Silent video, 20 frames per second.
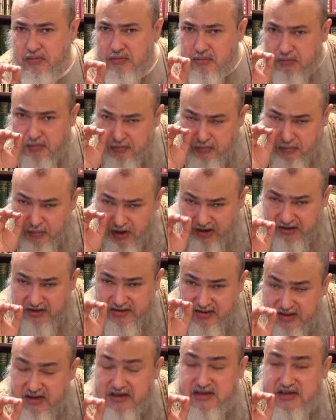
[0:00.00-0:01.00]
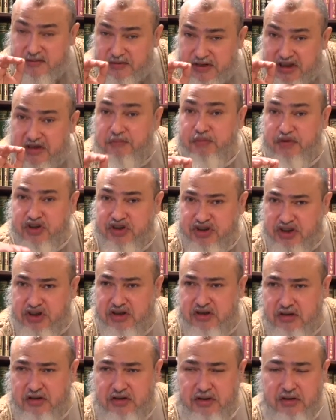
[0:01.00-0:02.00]
Monotheism in
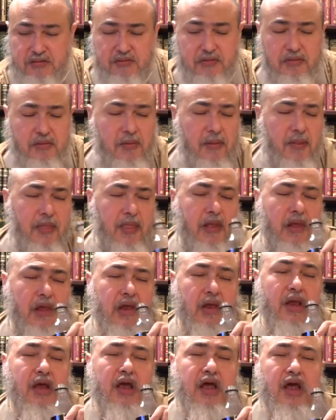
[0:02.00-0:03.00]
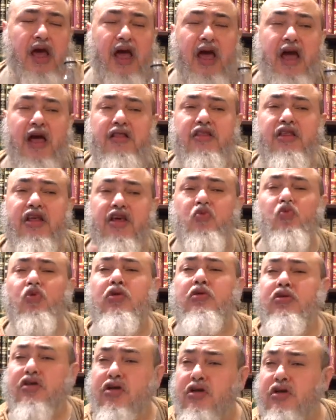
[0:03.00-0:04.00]
particular. And they
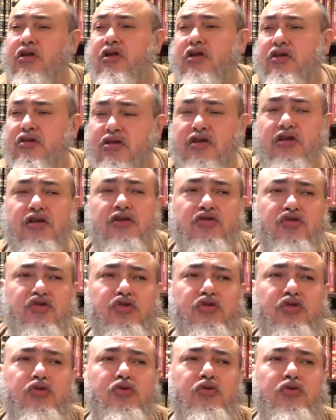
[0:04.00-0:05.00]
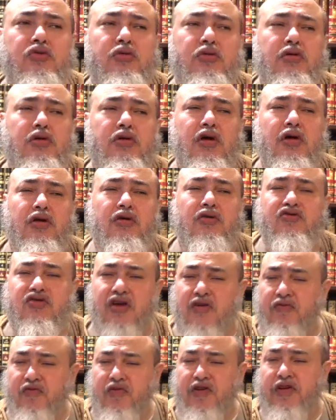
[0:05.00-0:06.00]
will turn it into
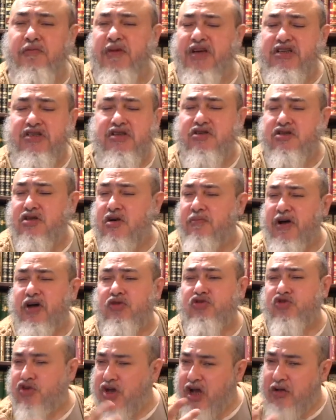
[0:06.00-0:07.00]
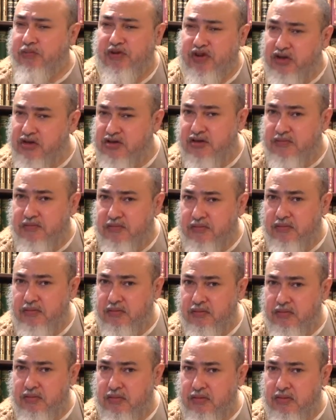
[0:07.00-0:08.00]
a message about tribalism.
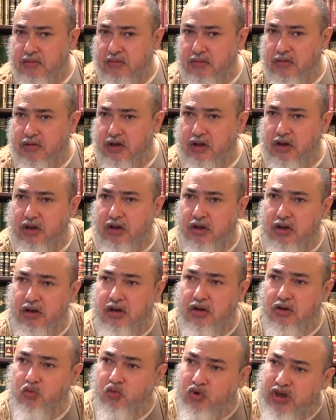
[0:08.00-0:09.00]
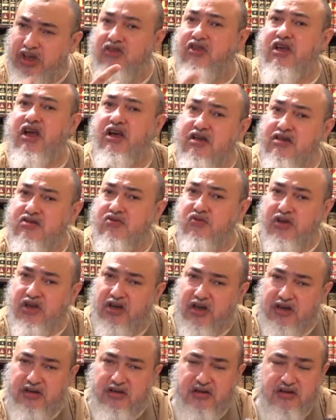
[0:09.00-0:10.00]
We the
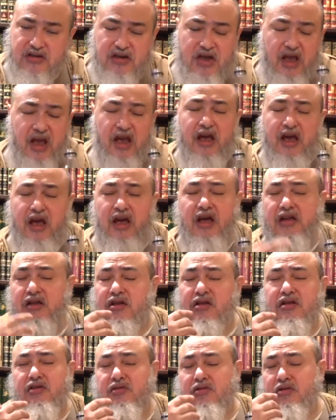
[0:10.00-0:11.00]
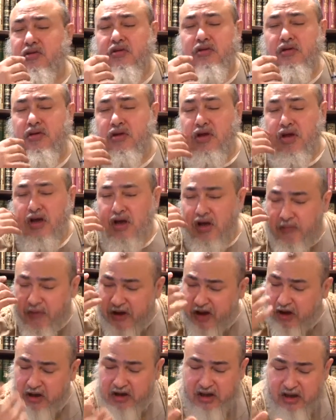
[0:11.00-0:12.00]
Israelites, and
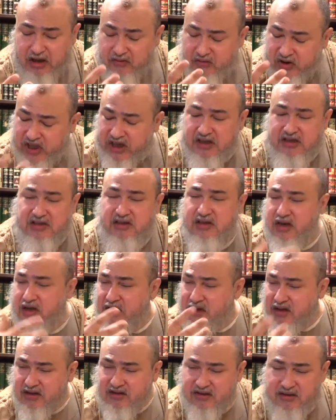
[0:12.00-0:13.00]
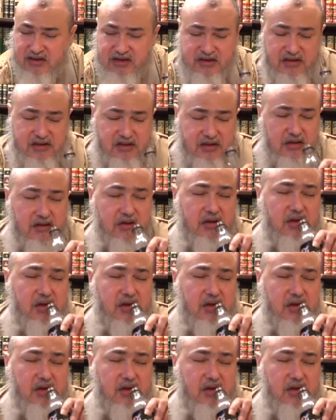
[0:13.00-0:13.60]
about a race and an ethnicity.